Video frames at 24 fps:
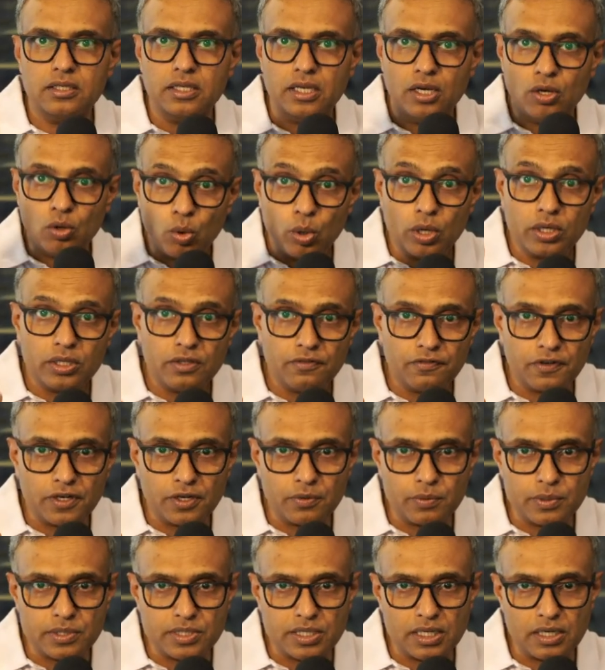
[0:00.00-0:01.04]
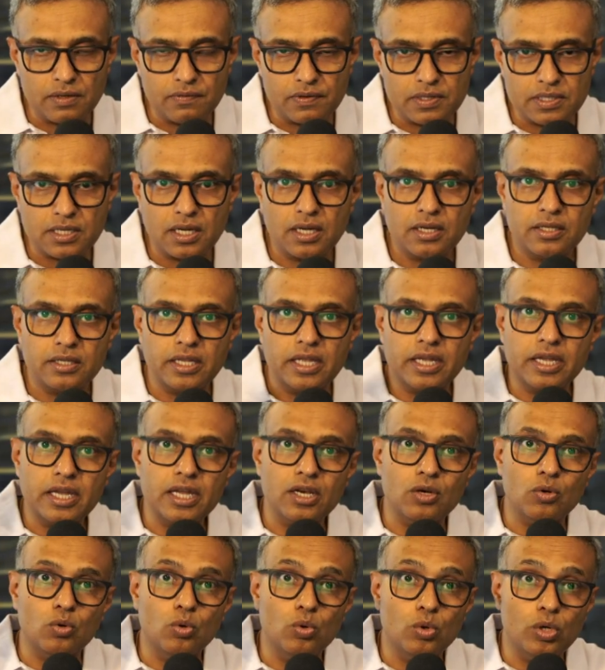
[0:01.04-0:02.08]
the lower the frequency levels are, they
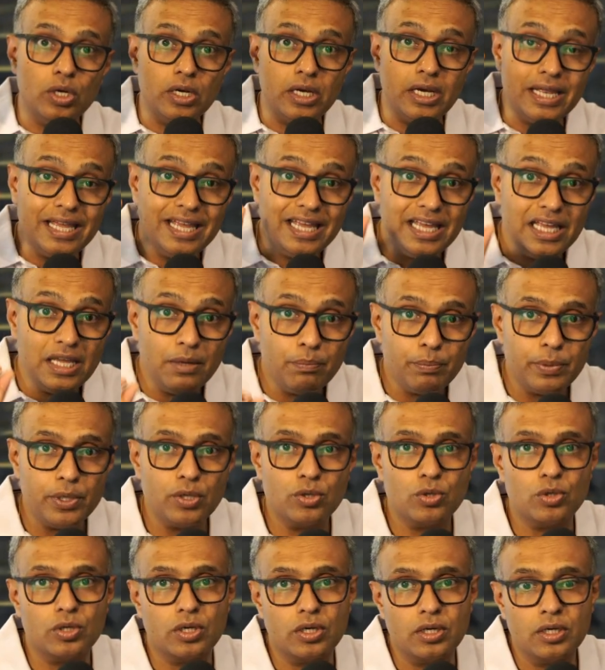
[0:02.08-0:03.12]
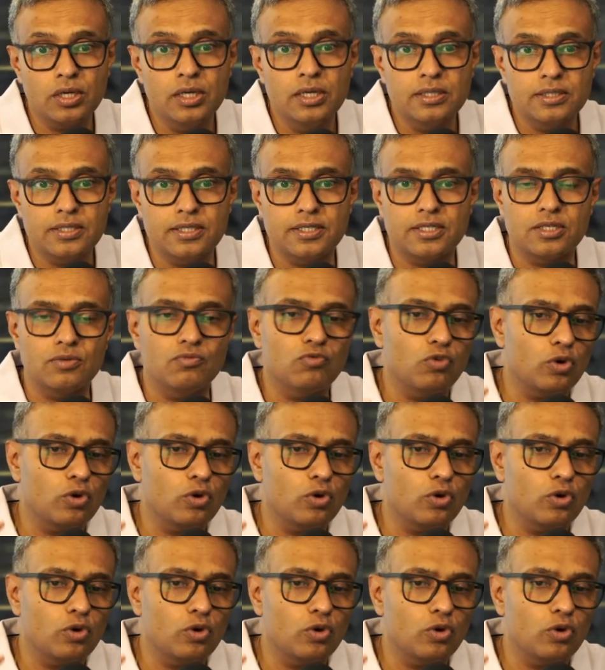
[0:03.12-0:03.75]
can go deep into your system.